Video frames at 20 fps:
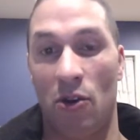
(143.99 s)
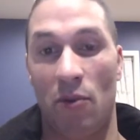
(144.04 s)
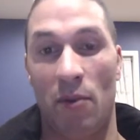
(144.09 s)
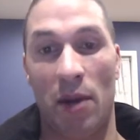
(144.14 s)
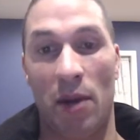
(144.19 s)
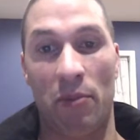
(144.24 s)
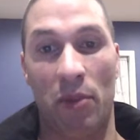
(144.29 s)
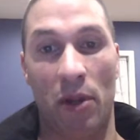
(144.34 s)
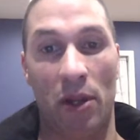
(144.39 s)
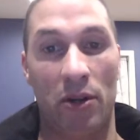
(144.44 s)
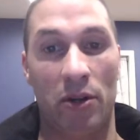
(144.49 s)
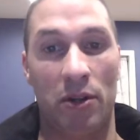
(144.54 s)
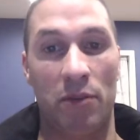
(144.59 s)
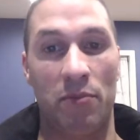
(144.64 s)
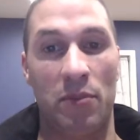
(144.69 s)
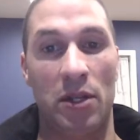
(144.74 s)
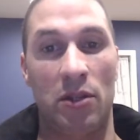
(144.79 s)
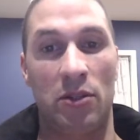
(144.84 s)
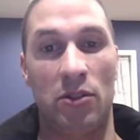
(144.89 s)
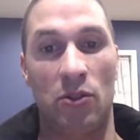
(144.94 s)
My brother
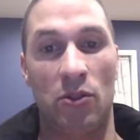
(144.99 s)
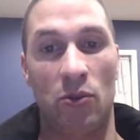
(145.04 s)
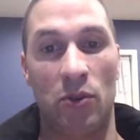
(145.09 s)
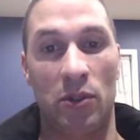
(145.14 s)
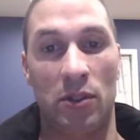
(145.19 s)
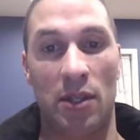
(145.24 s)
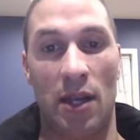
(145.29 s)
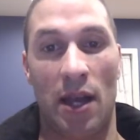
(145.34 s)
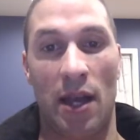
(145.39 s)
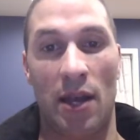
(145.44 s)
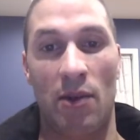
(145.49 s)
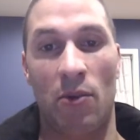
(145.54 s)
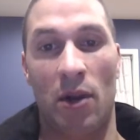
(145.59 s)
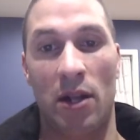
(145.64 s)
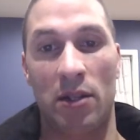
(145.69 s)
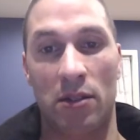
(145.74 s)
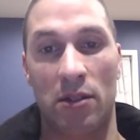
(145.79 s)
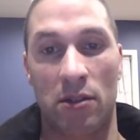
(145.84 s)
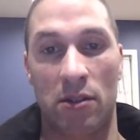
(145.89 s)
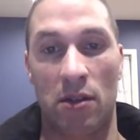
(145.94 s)
committed suicide
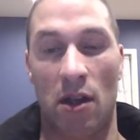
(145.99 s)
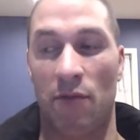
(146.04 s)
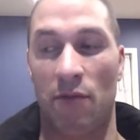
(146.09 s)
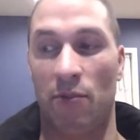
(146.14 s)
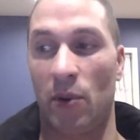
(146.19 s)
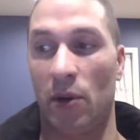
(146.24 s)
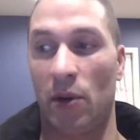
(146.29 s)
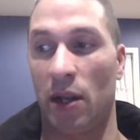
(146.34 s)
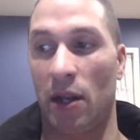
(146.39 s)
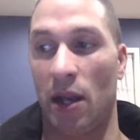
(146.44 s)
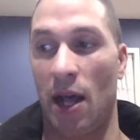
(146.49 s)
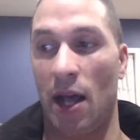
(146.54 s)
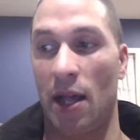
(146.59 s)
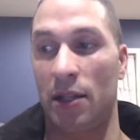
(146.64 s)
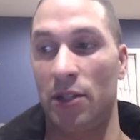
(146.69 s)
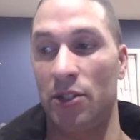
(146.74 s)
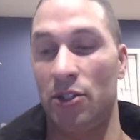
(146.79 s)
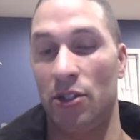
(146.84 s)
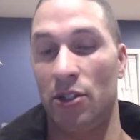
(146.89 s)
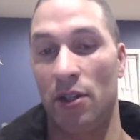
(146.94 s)
when I was a sophomore in
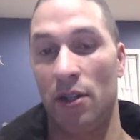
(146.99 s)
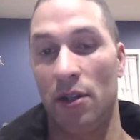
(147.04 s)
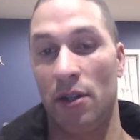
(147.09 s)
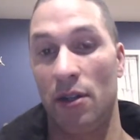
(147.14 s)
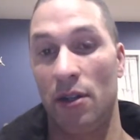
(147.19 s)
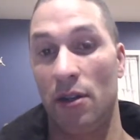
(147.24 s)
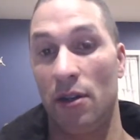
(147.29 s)
college.